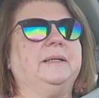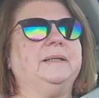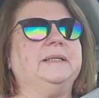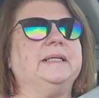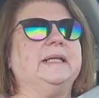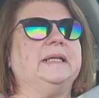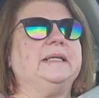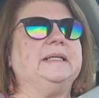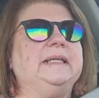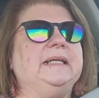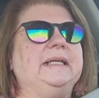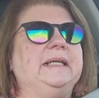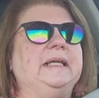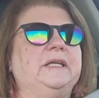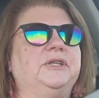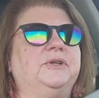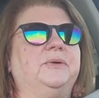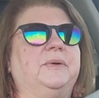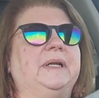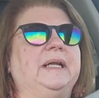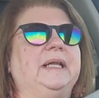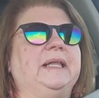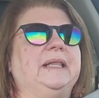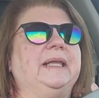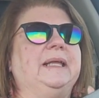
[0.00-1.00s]
He's not a
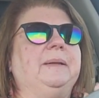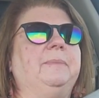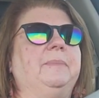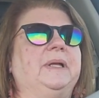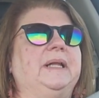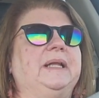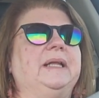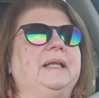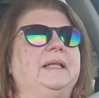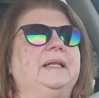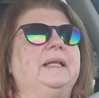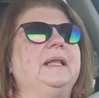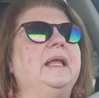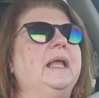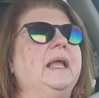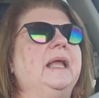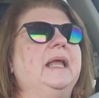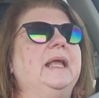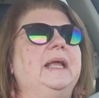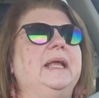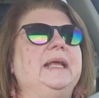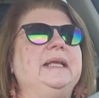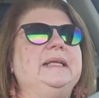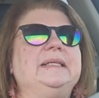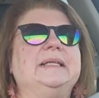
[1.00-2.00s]
teenager or anything, but
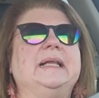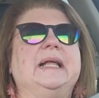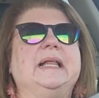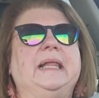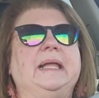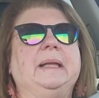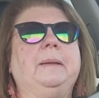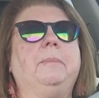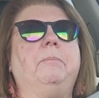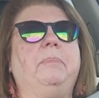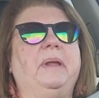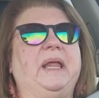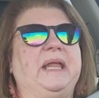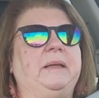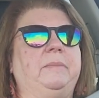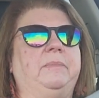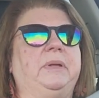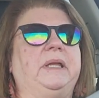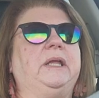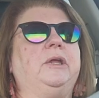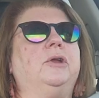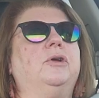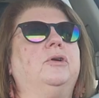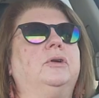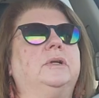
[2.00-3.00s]
he's not like
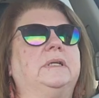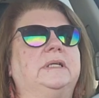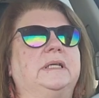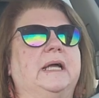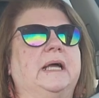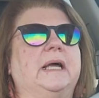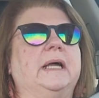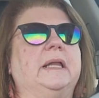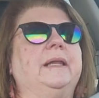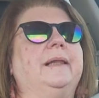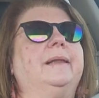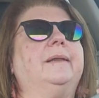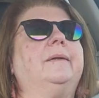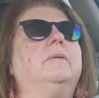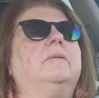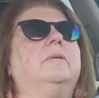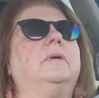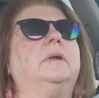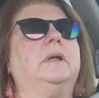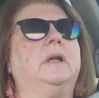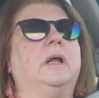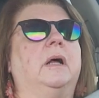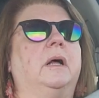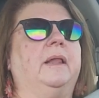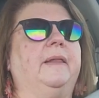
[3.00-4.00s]
baby or
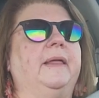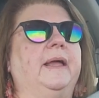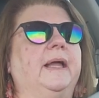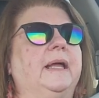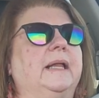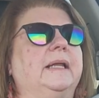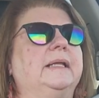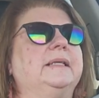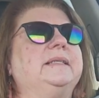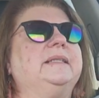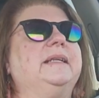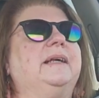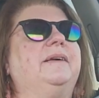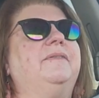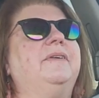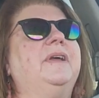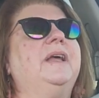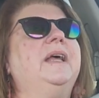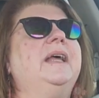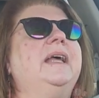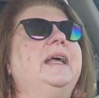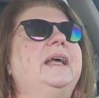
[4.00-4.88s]
toddler and all that kind of stuff.